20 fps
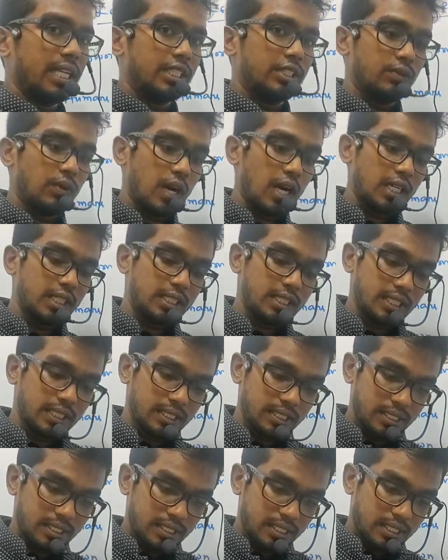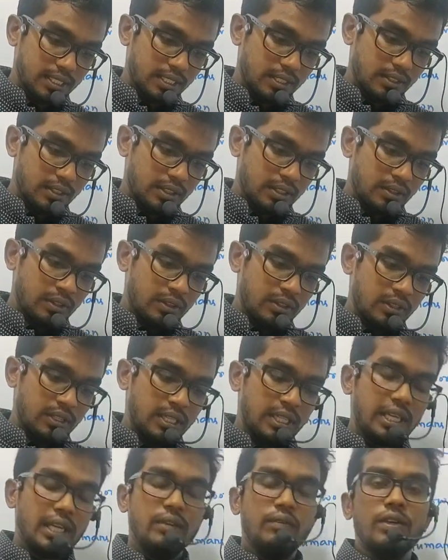is what?
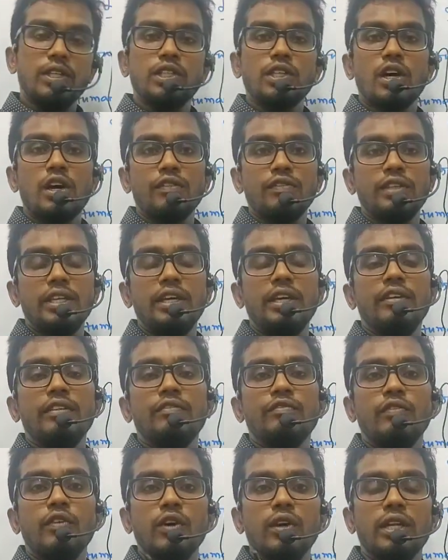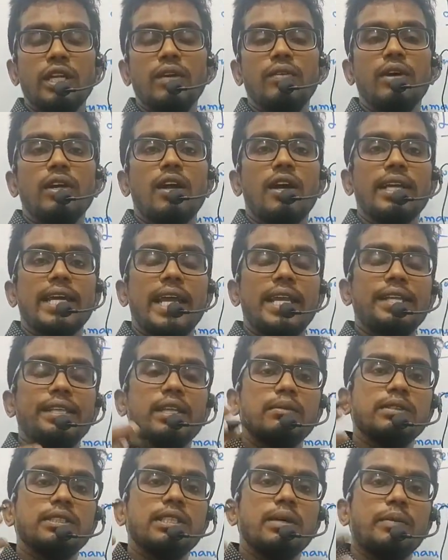In which of the 4 given
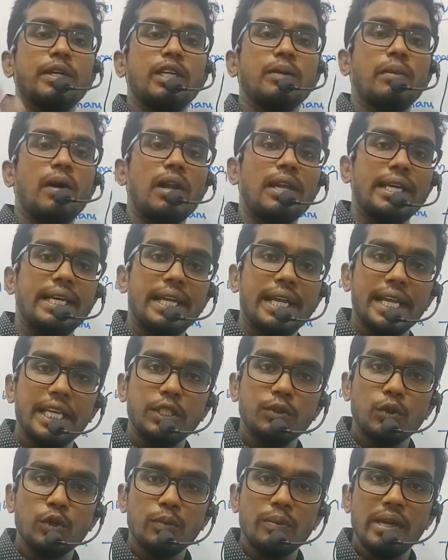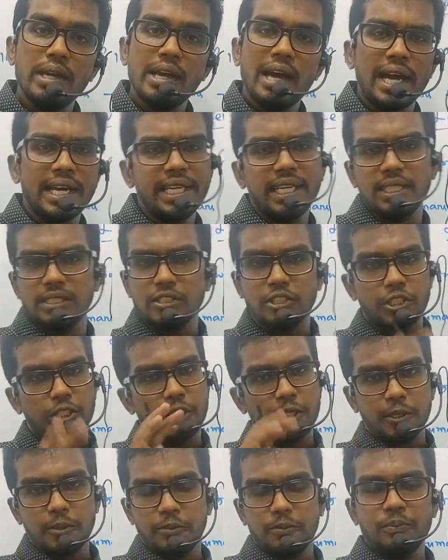organisms the metabolic rate would be
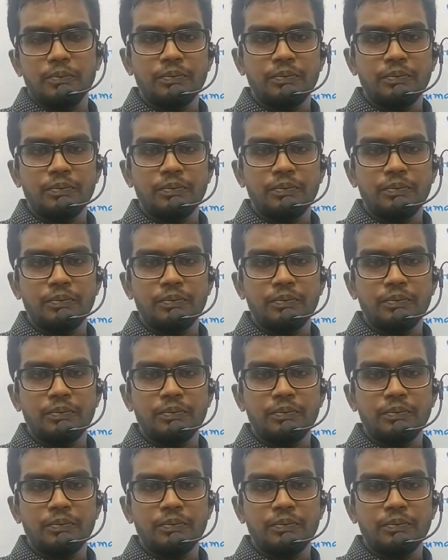highest?